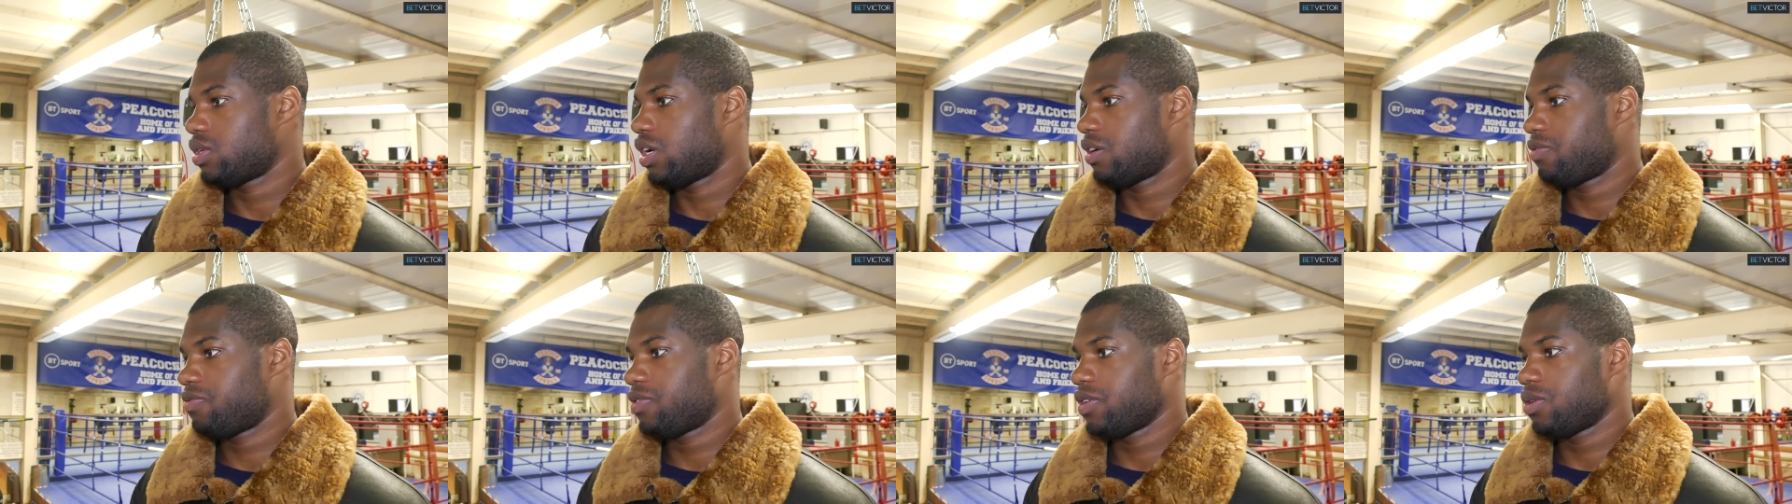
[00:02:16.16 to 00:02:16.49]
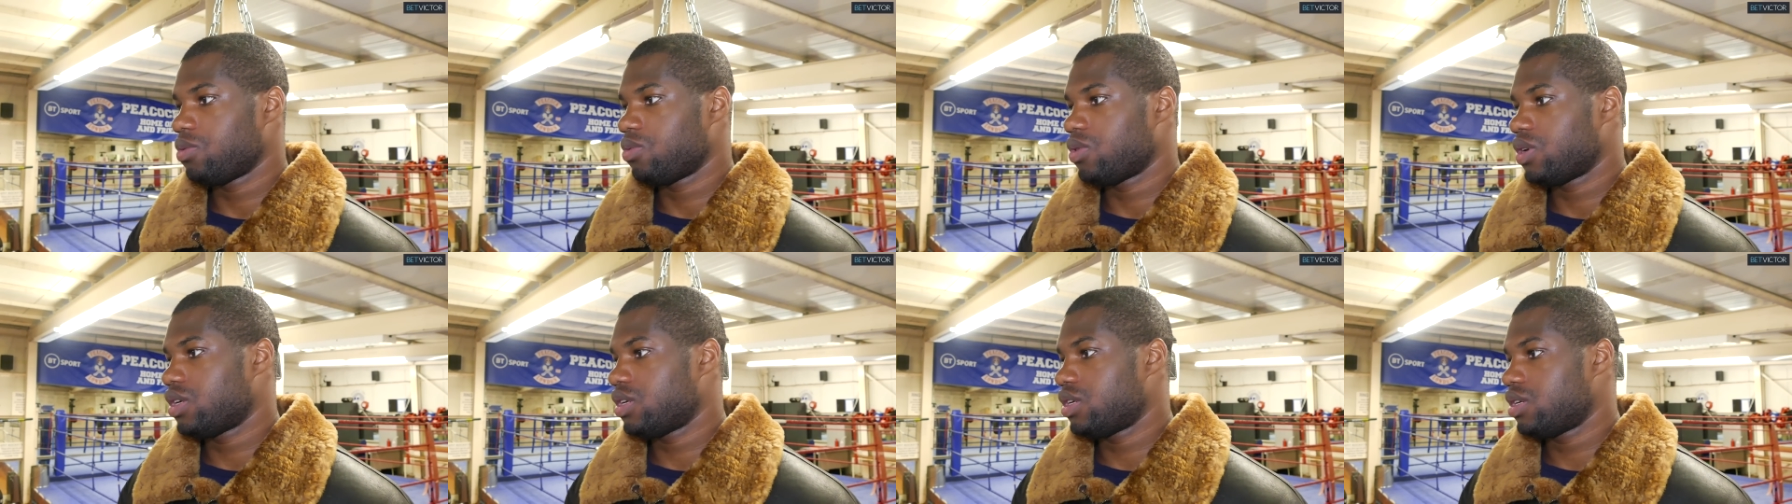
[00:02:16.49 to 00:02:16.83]
I
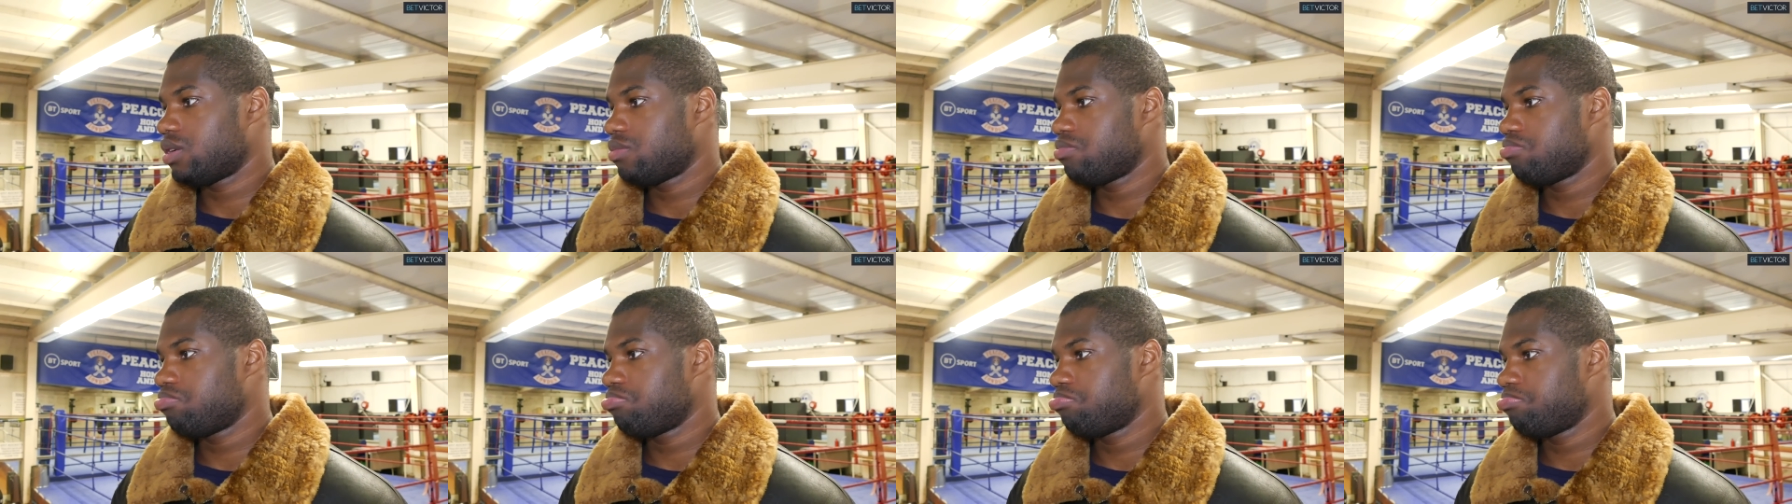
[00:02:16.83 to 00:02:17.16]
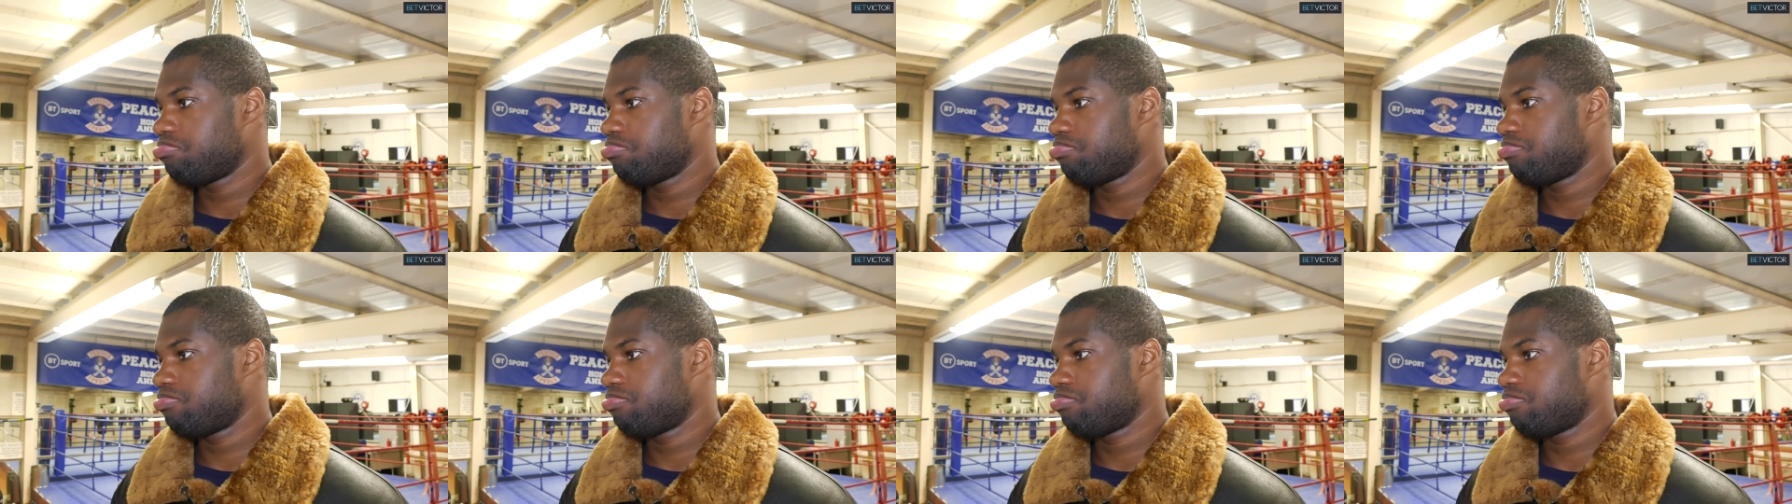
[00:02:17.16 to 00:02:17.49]
think,
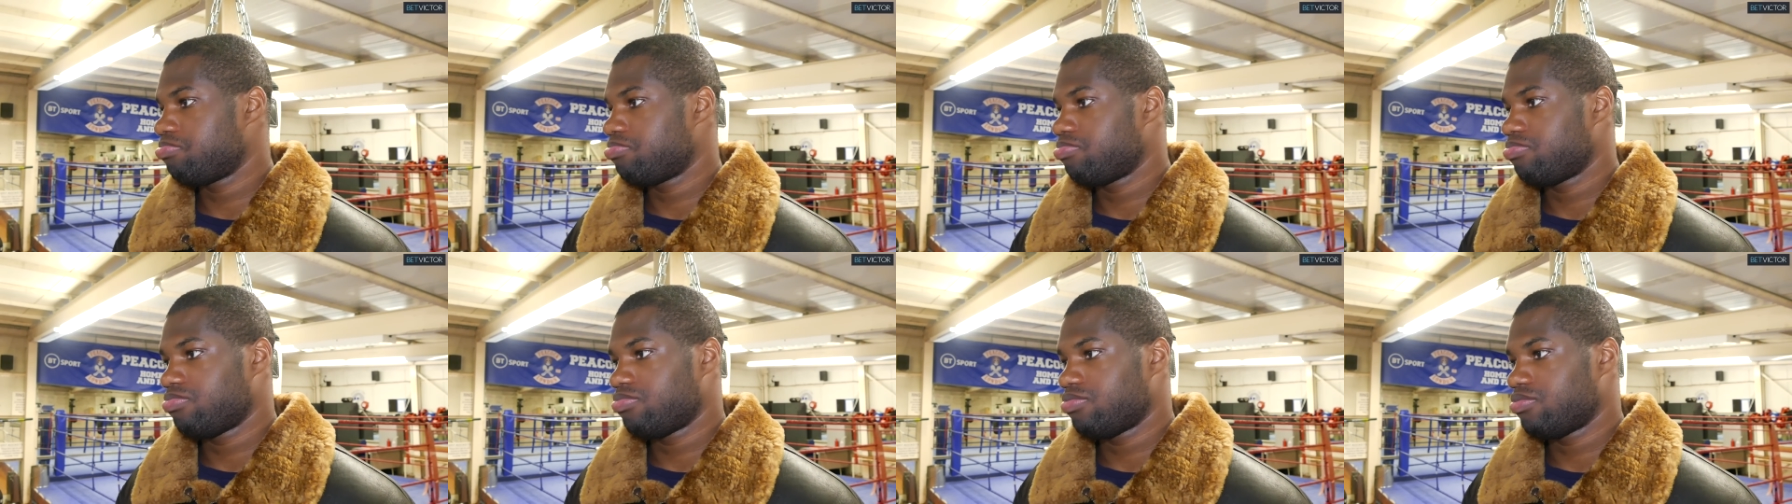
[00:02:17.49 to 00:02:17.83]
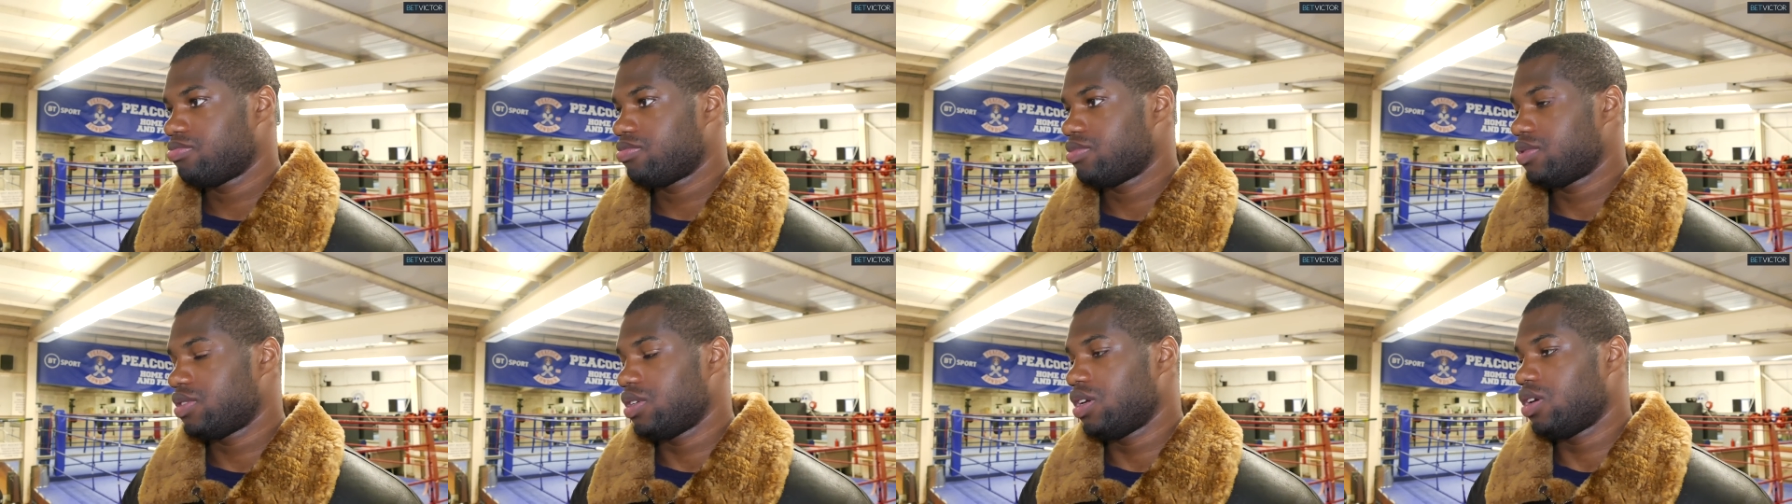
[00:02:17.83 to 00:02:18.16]

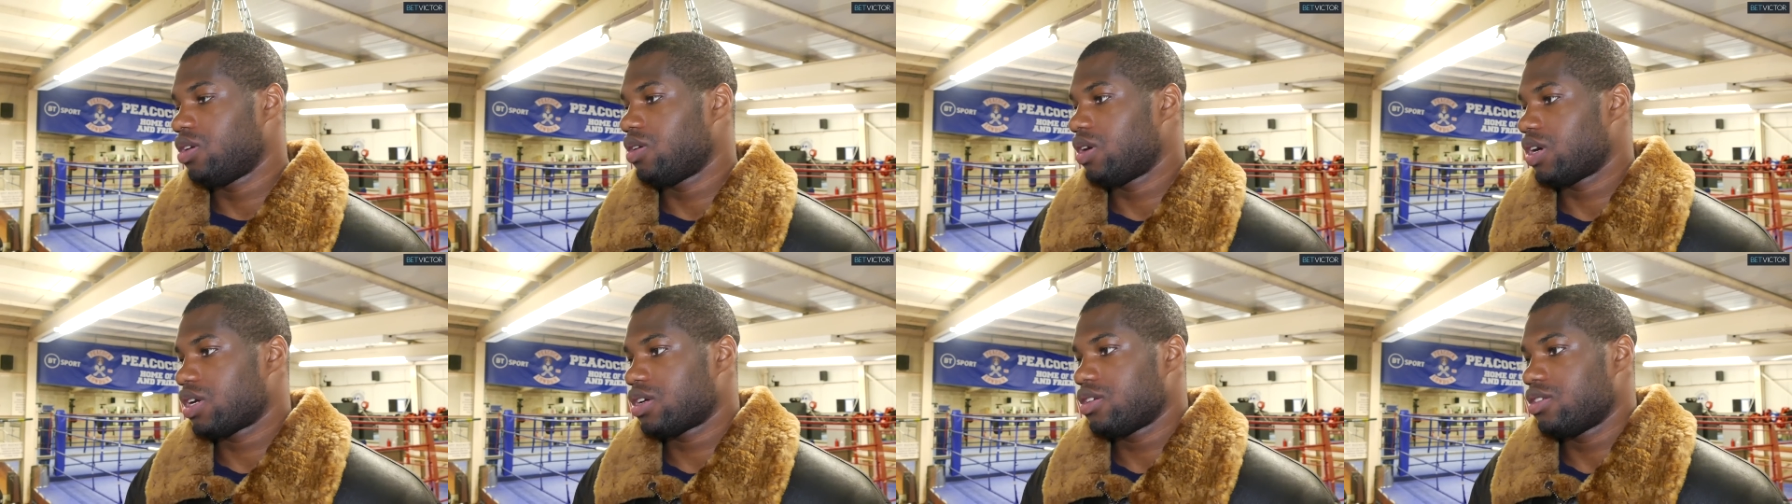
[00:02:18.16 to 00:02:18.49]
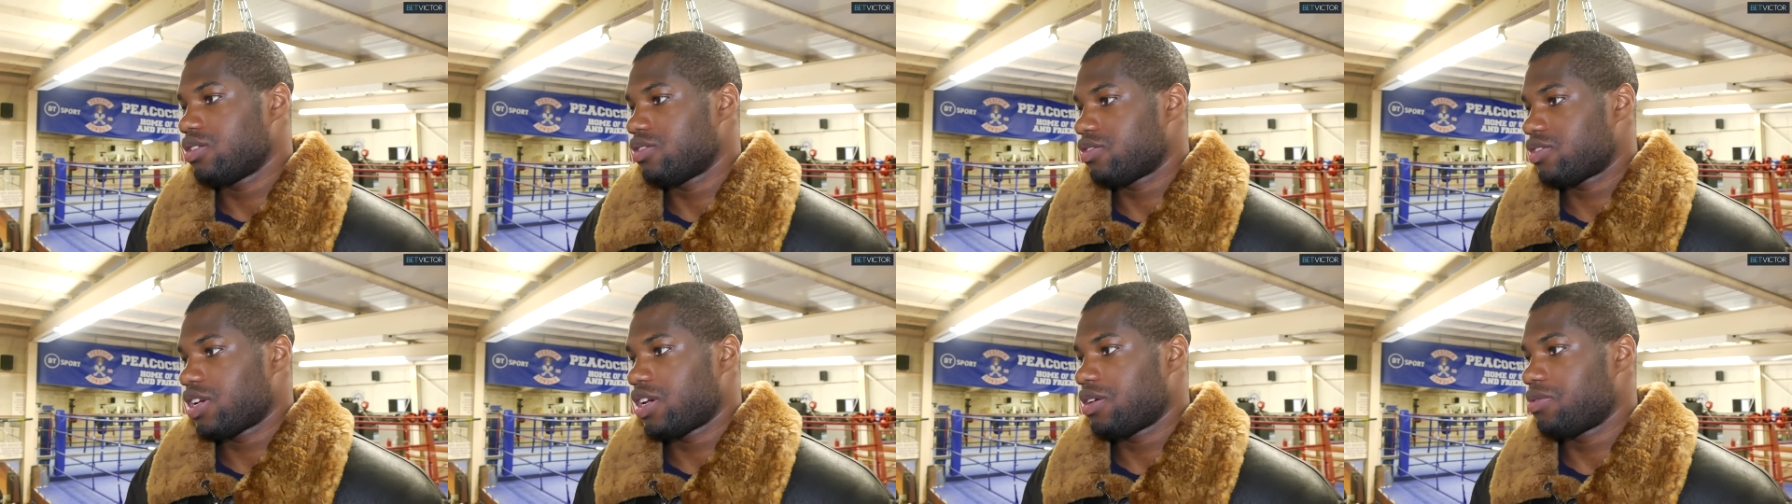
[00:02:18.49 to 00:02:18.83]
you know, I
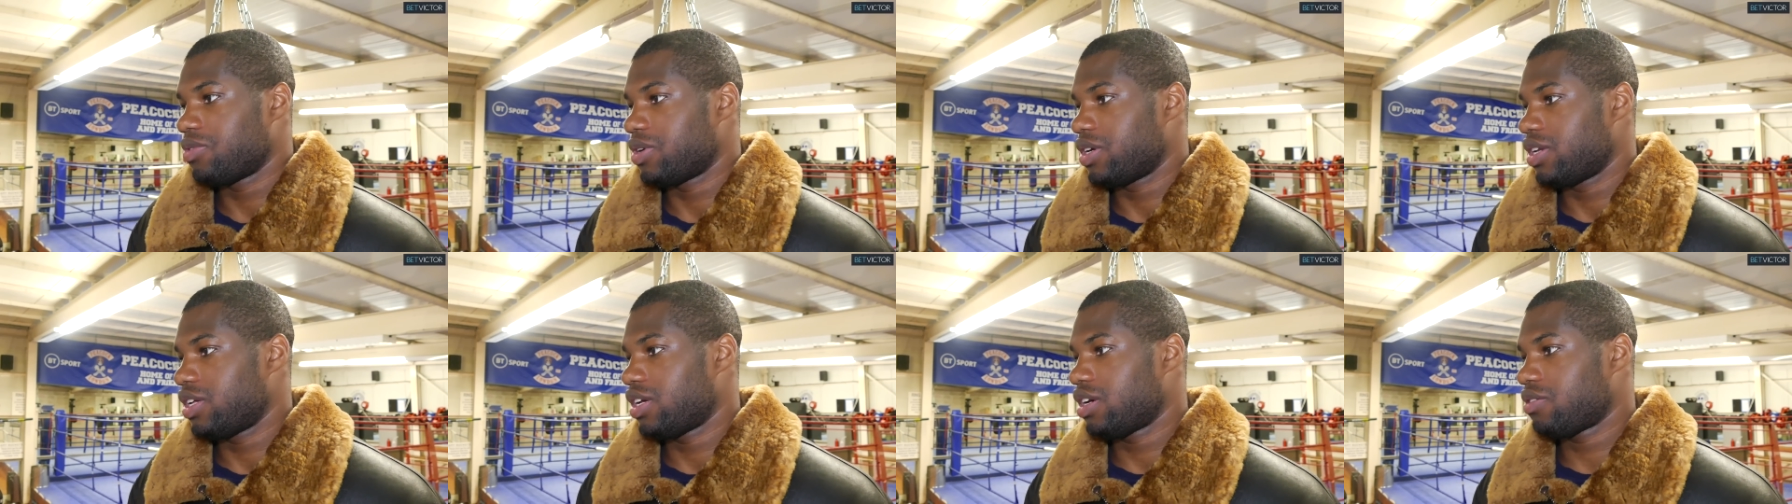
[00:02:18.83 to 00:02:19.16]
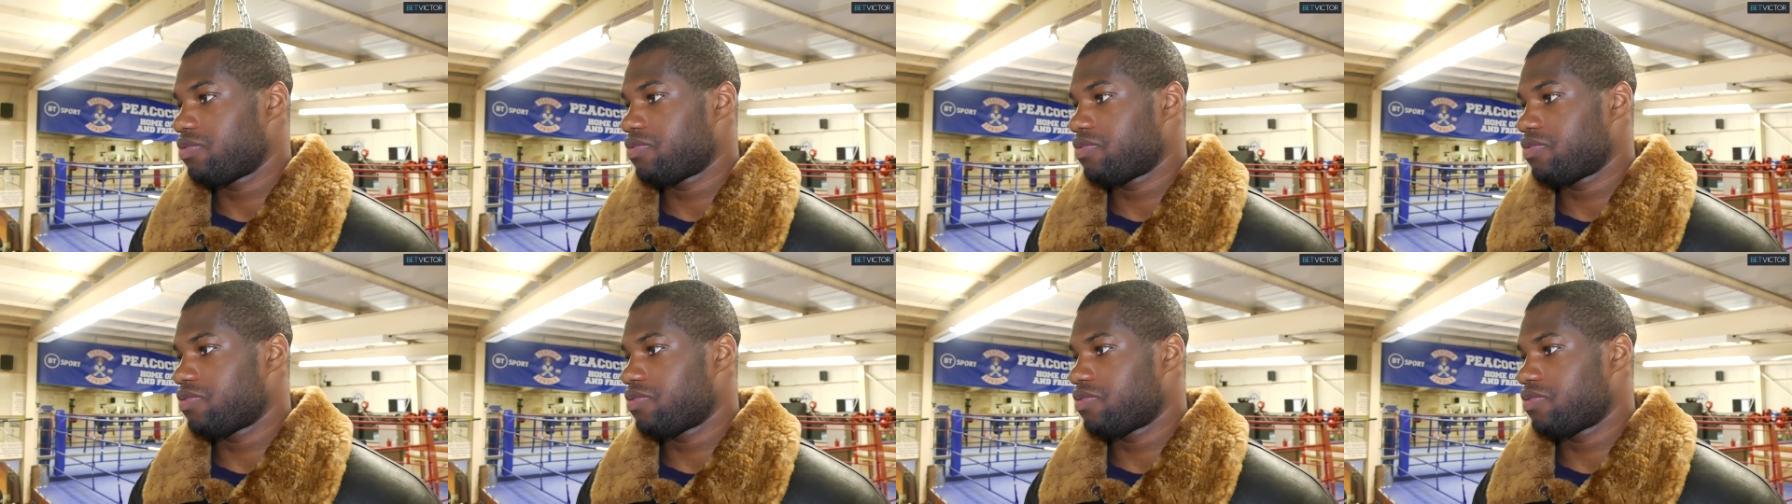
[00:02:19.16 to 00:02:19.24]
couldn't say really.